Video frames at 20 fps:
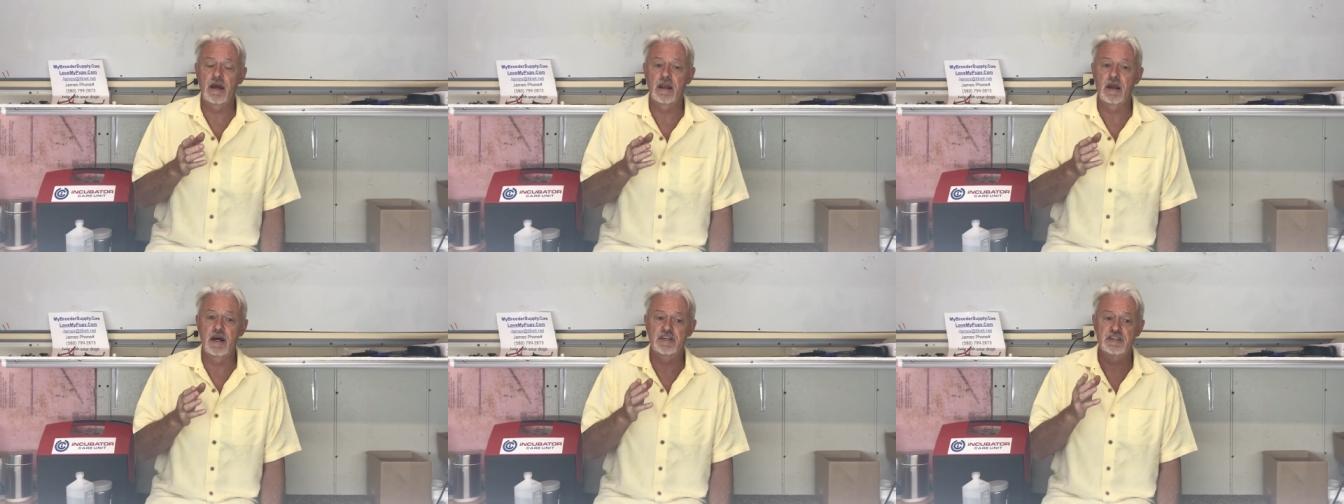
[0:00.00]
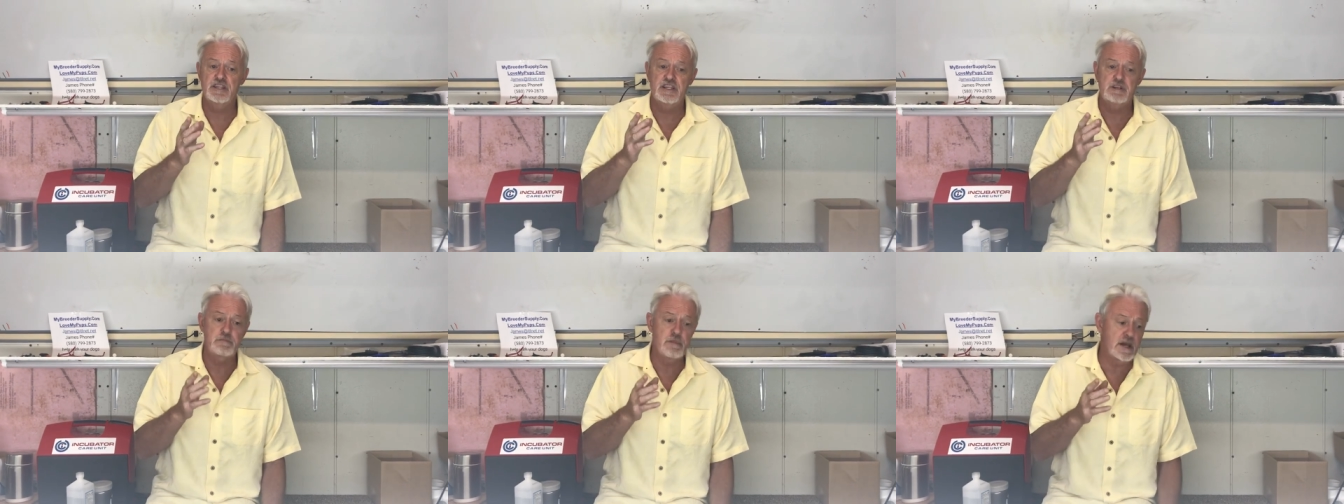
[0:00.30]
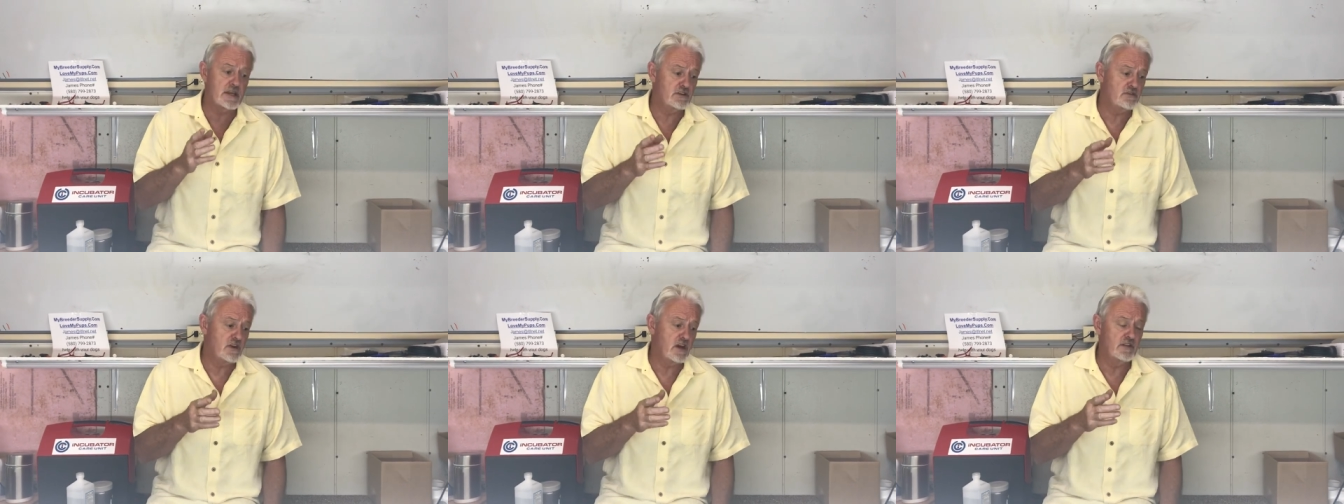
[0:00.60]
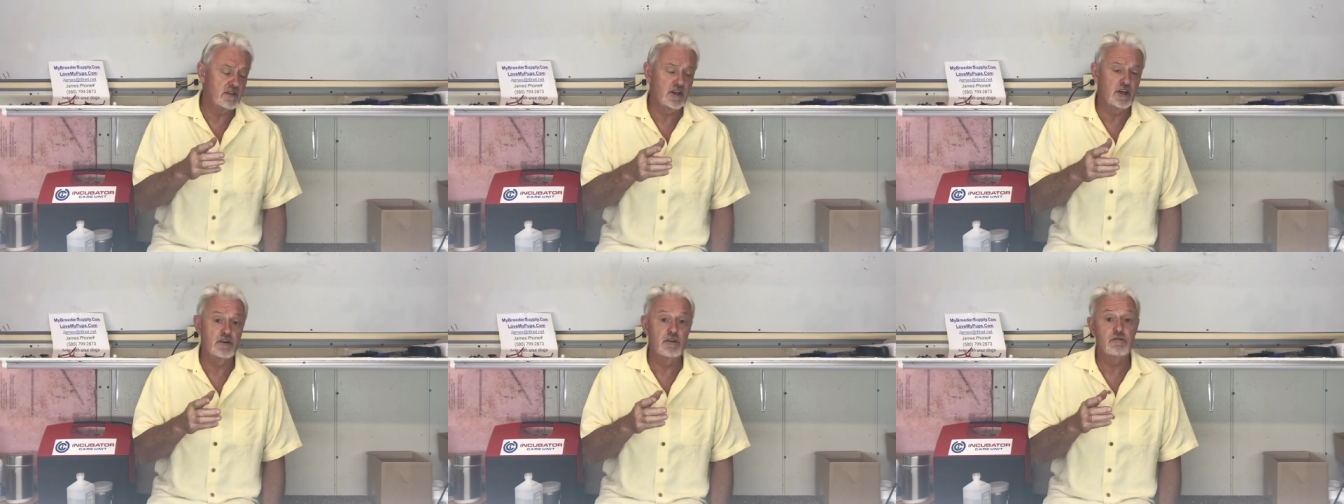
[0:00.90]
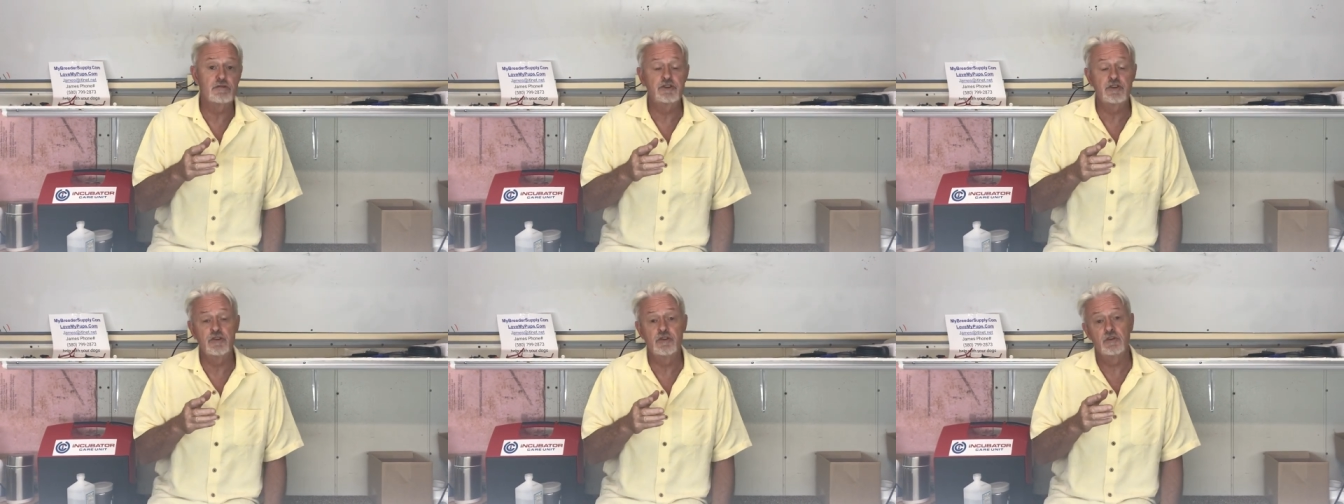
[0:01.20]
and i suspect if you have a litter
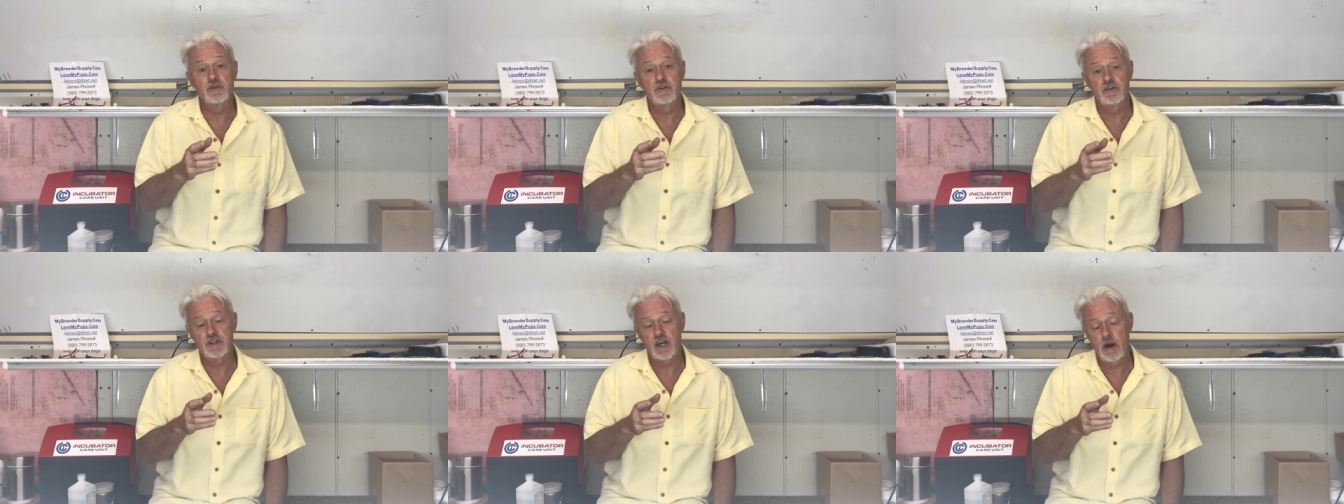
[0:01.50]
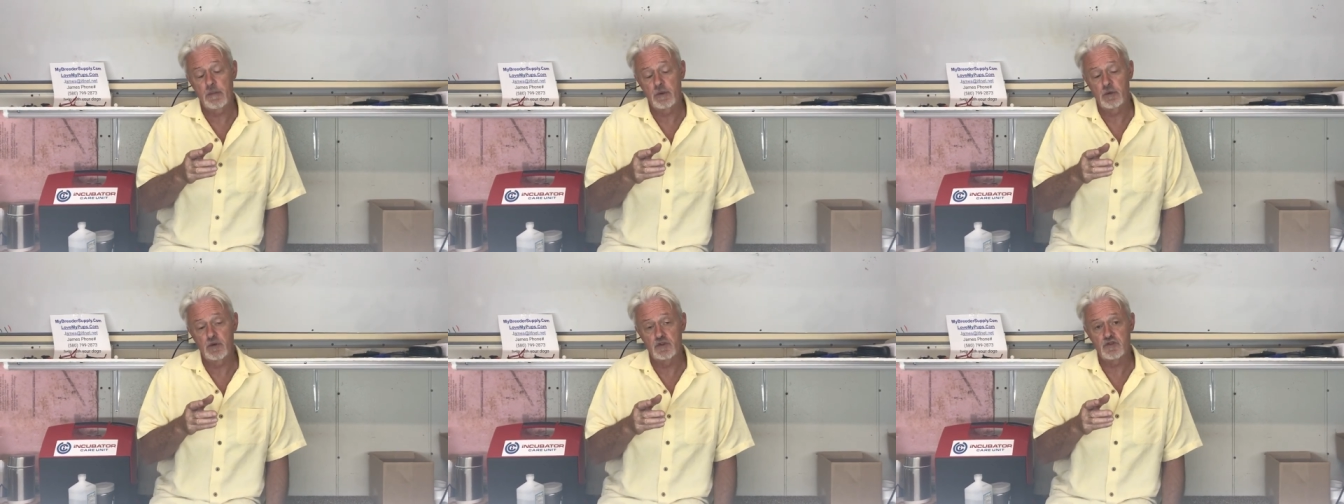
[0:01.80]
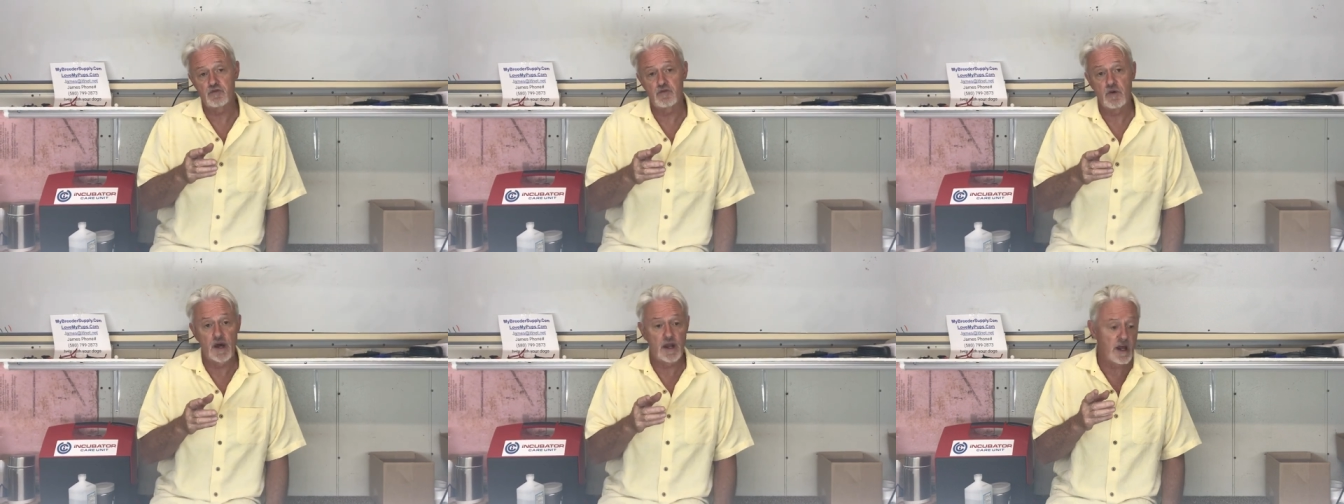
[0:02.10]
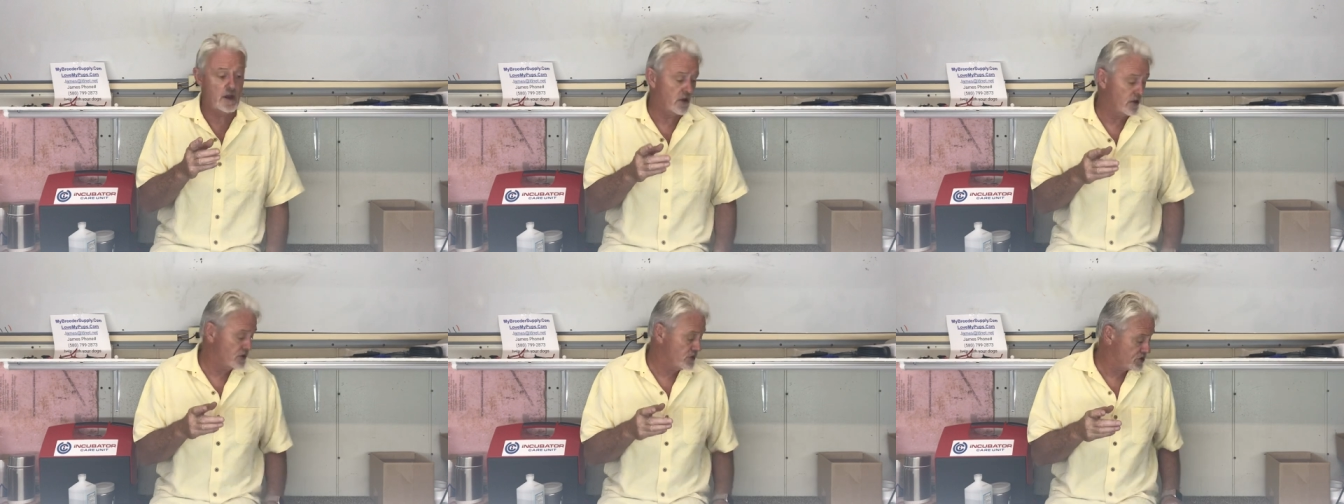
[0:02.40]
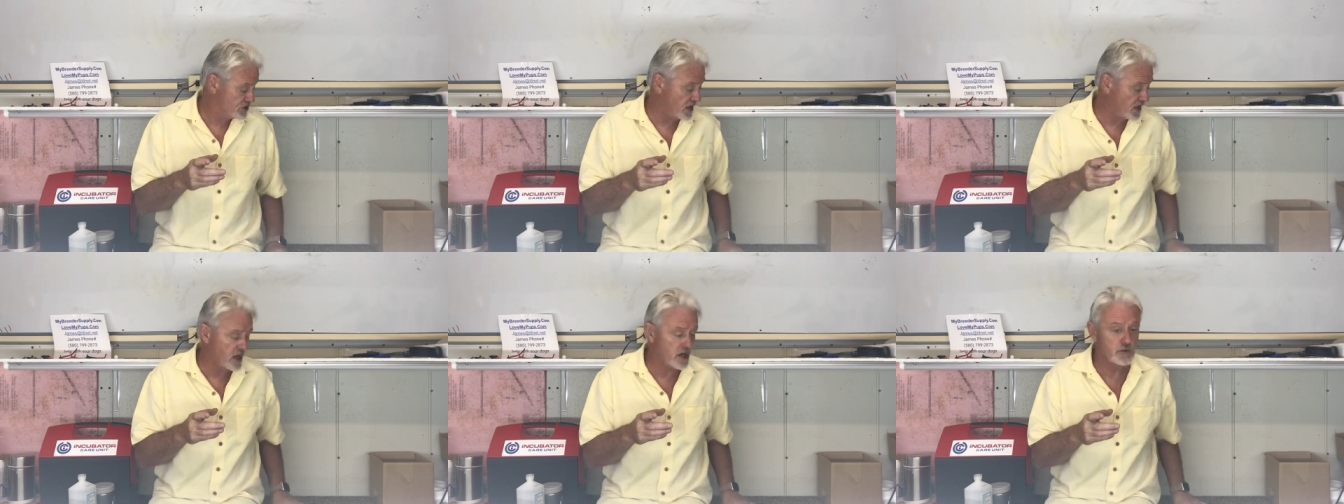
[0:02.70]
of two your timing wasn't right i know
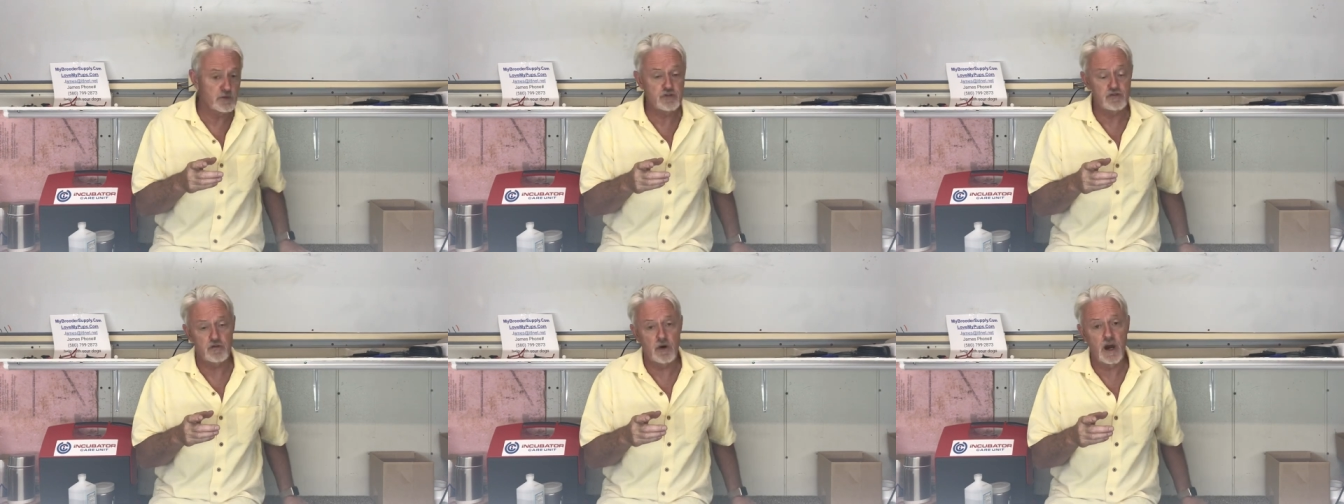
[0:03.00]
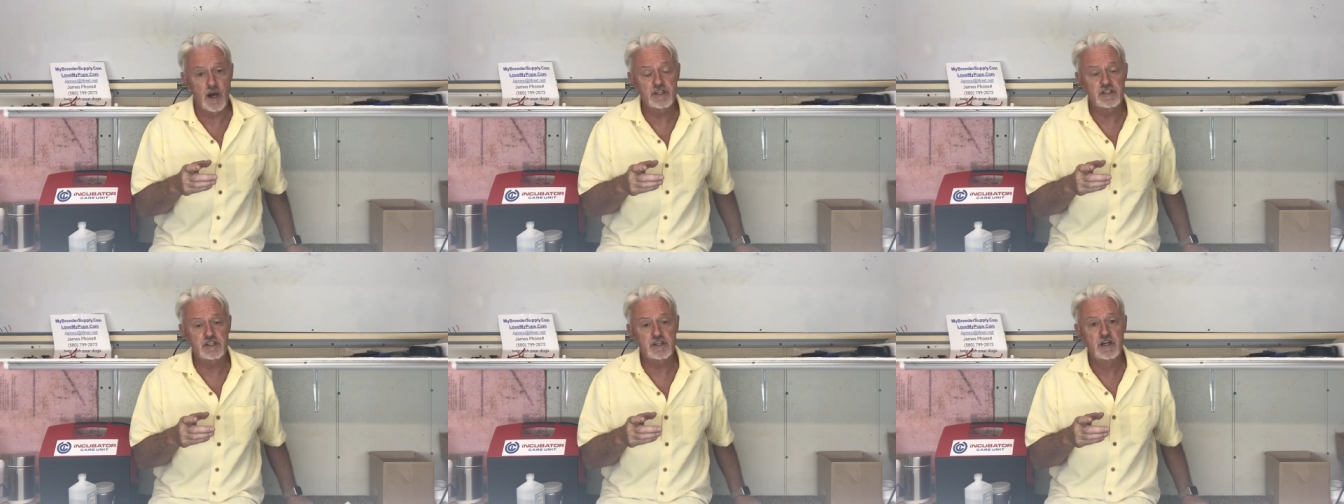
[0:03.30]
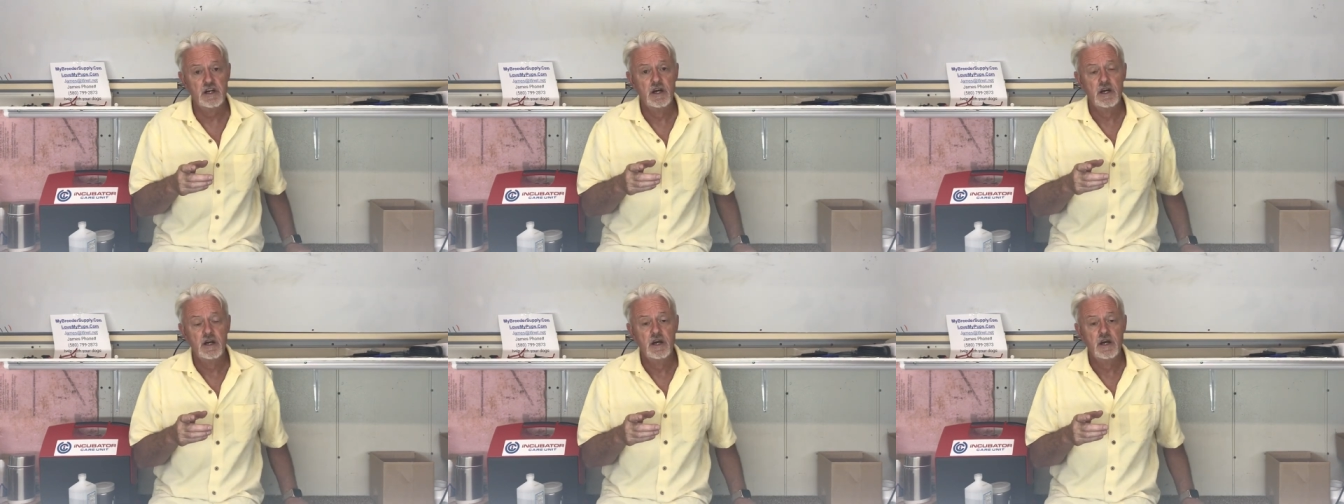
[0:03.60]
you say it was right